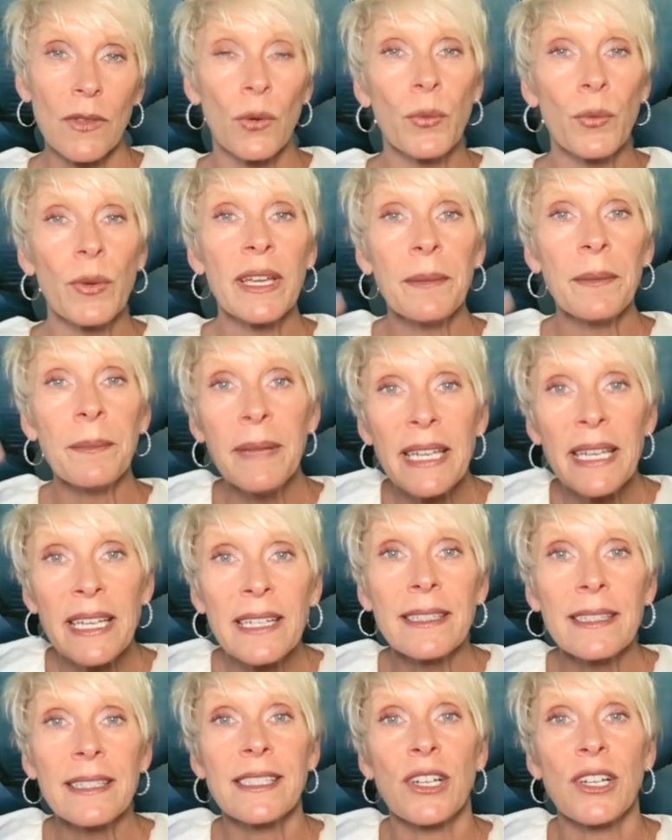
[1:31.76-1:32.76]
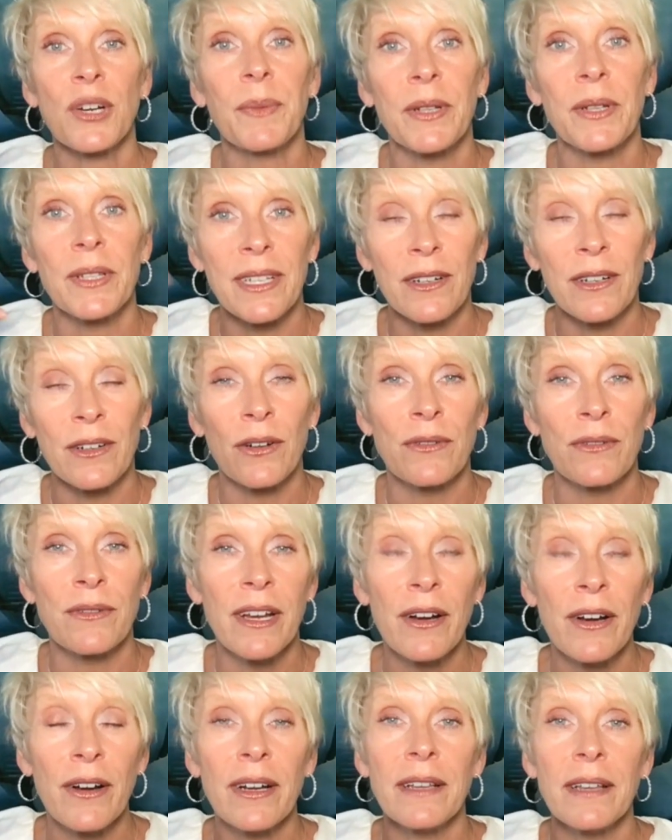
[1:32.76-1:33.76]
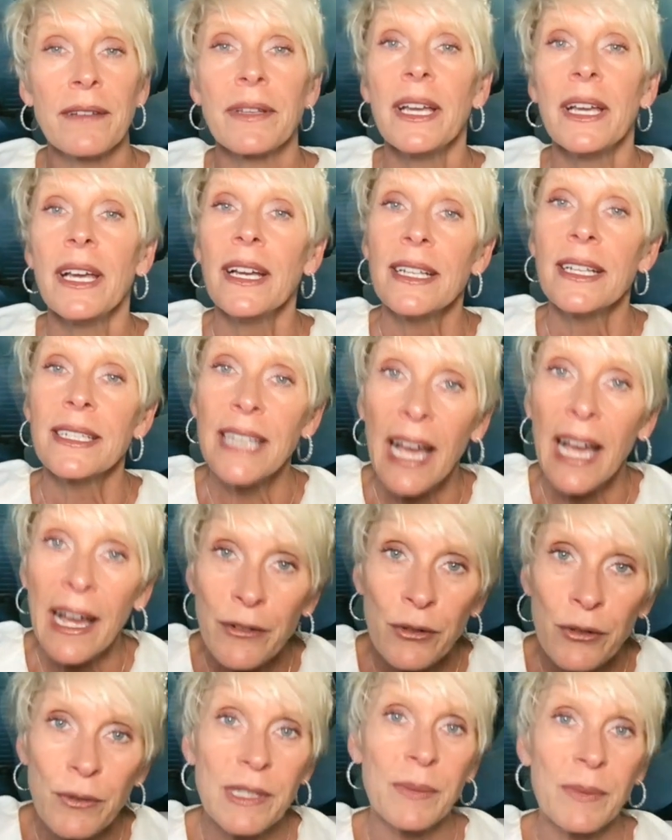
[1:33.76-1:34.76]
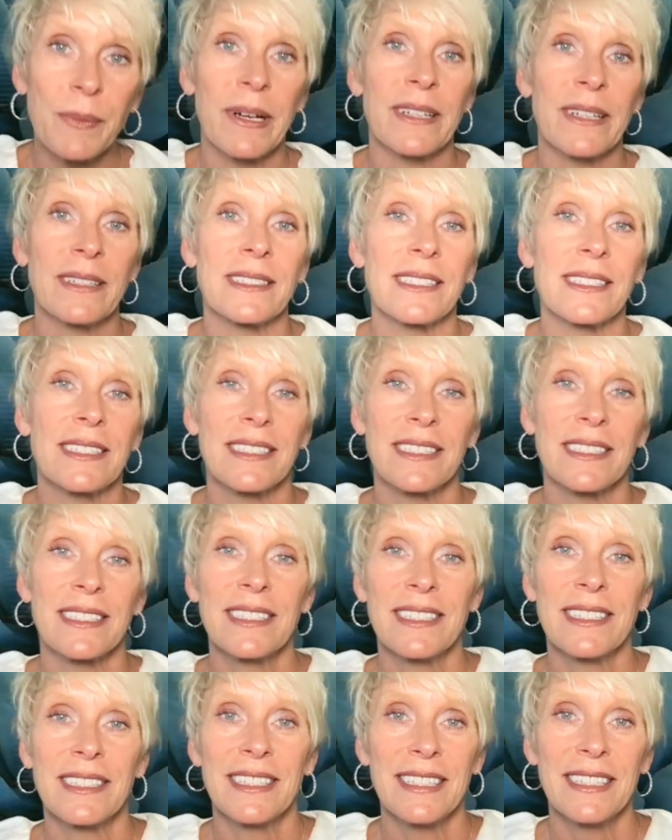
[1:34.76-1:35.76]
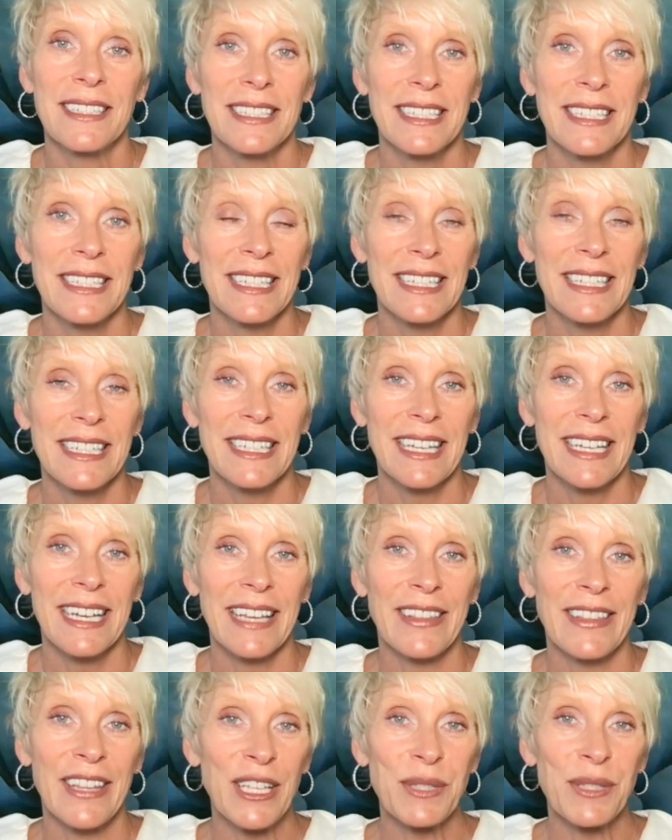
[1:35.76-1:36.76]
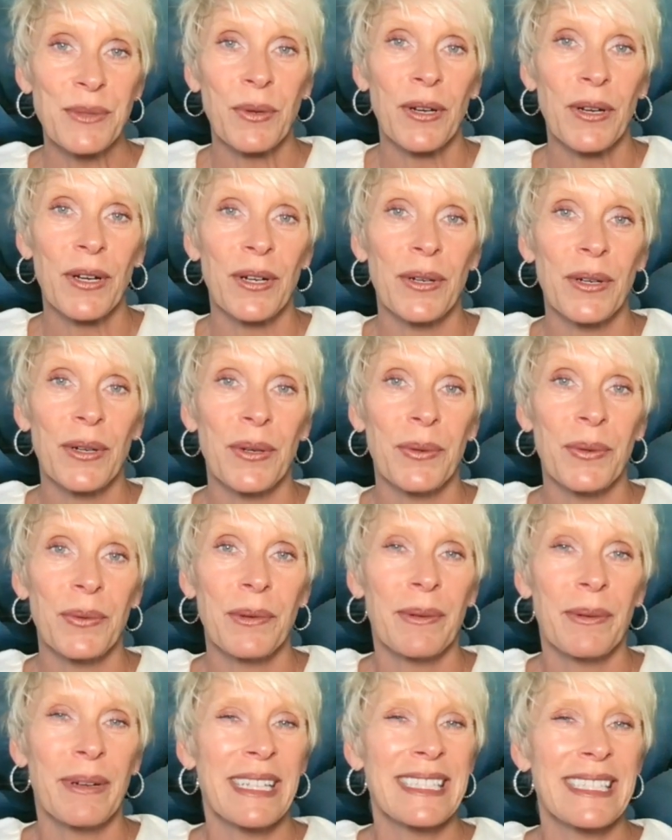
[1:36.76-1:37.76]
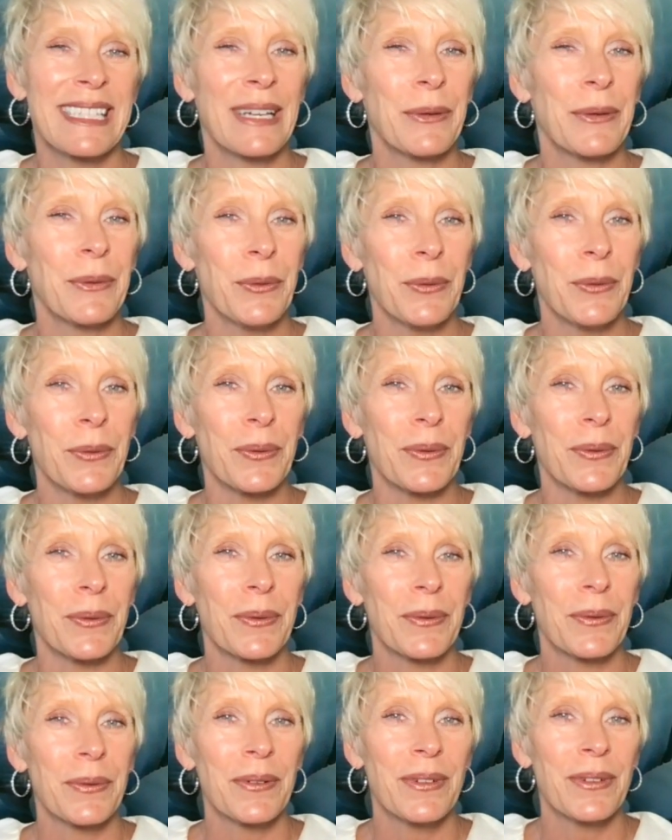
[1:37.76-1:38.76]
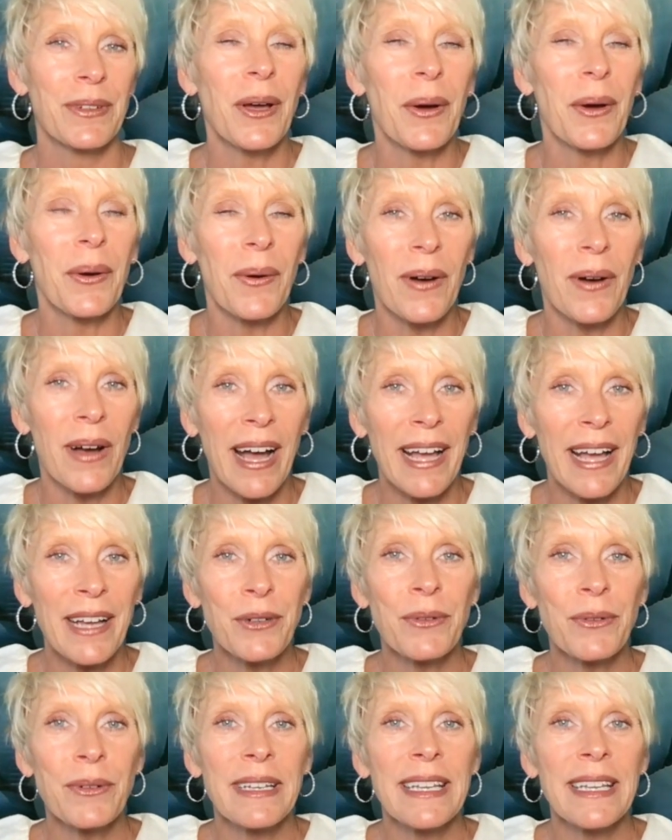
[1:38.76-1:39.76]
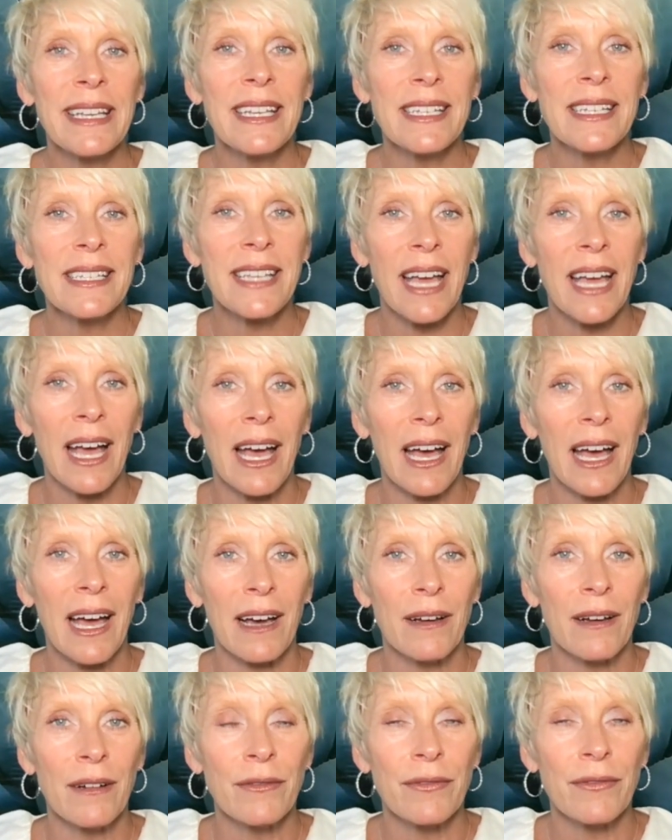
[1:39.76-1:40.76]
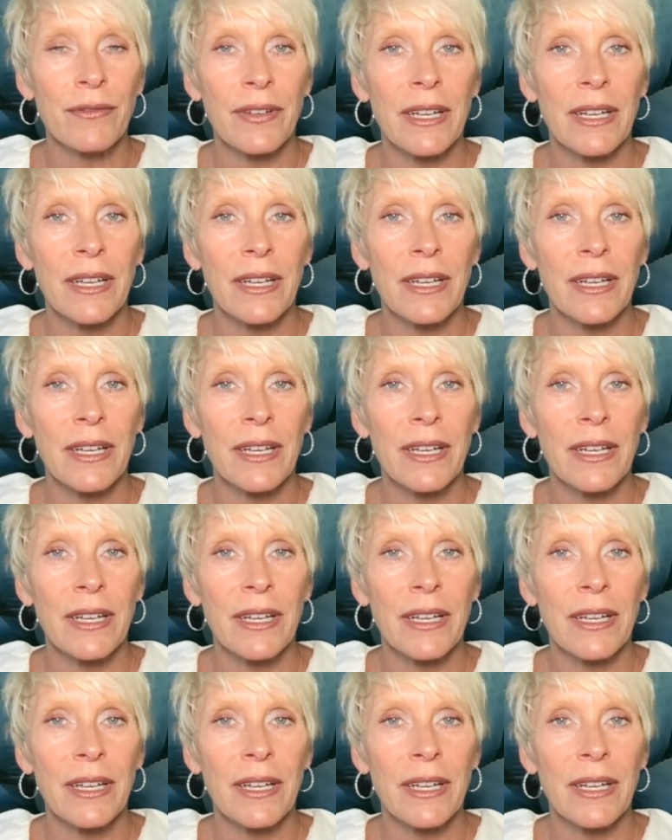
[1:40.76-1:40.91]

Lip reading: we immediately start building our own narrative to have a response. And that's where we want to say, ooh, no, I don't need to have